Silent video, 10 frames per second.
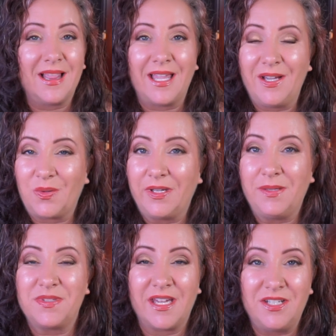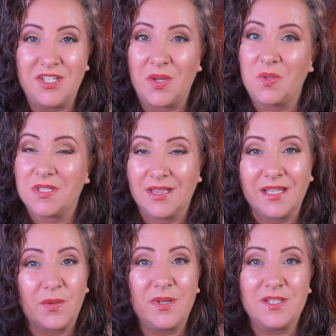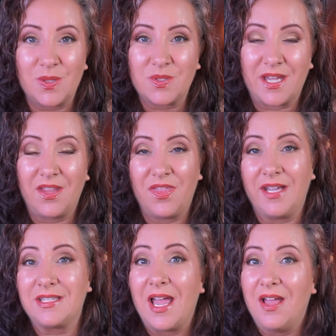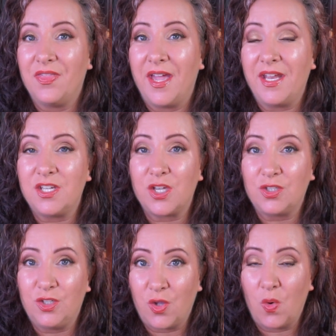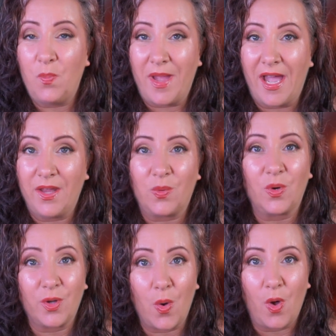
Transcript: like creams and gels and liquids, those kind of things that go bad or go